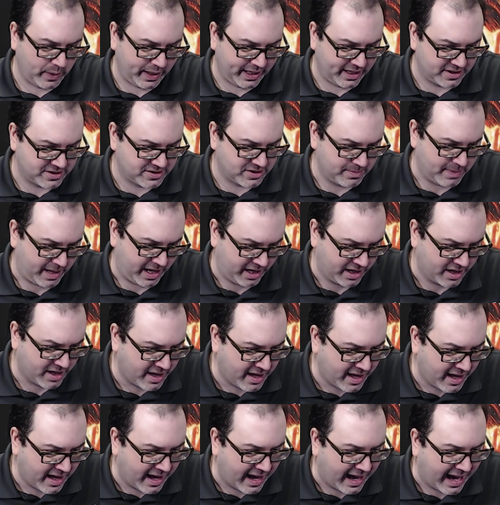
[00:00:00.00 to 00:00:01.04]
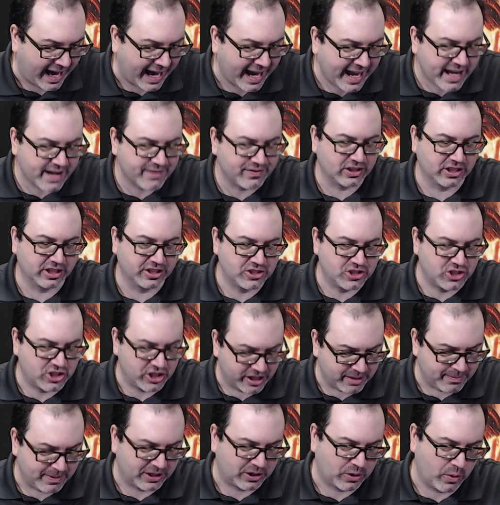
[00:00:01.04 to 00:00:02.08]
tweeted to me. I have a
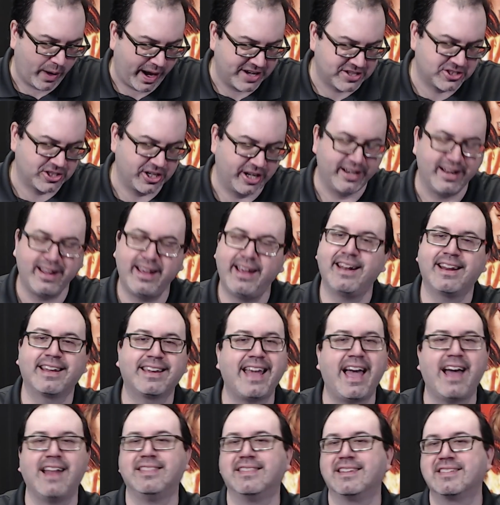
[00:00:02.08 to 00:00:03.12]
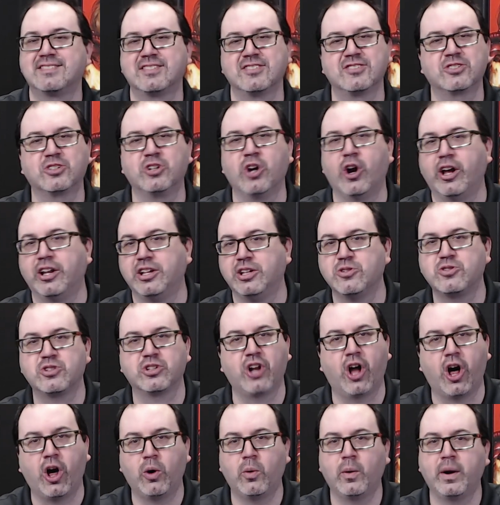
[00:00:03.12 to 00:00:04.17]
legitimate question. And again, this is good. You
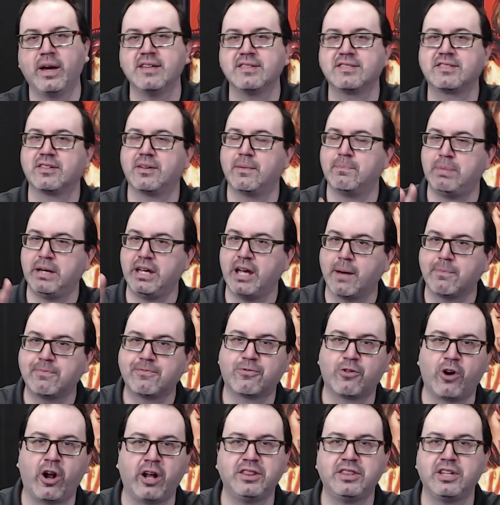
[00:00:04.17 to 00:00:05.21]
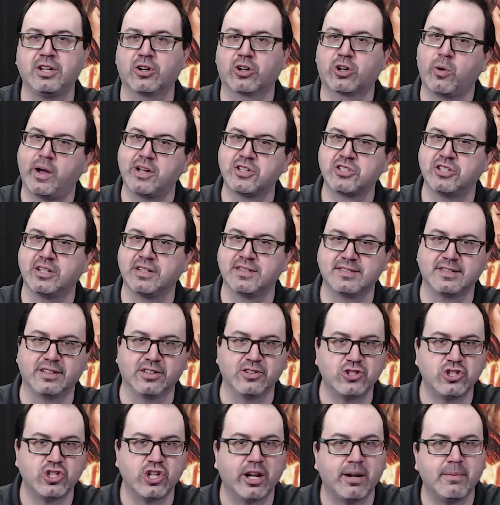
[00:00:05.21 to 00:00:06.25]
should always be upfront that your question is
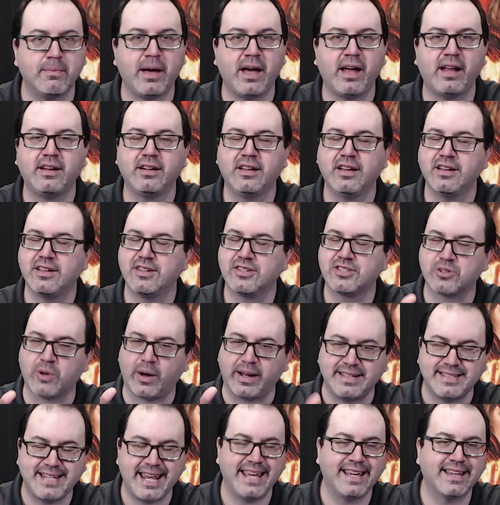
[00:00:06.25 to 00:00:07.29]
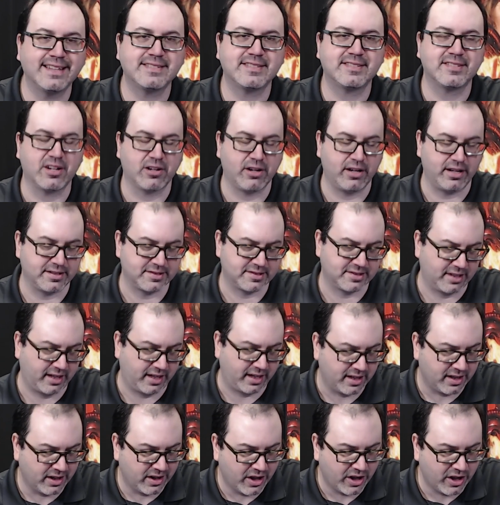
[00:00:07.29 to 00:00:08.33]
legitimate, so I take it
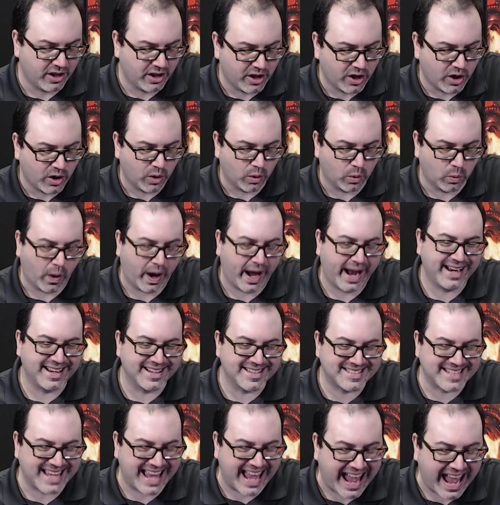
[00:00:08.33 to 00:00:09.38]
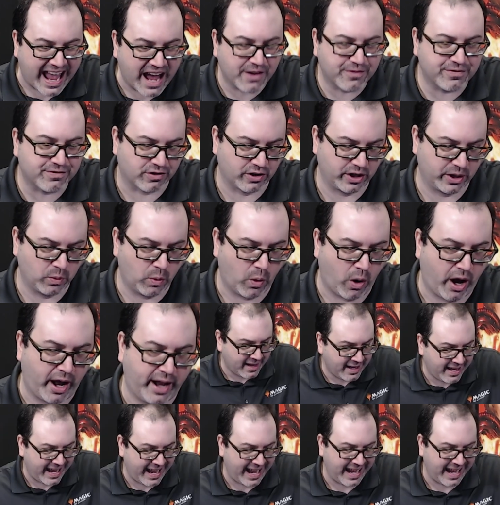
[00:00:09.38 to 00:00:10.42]
seriously. Why does everyone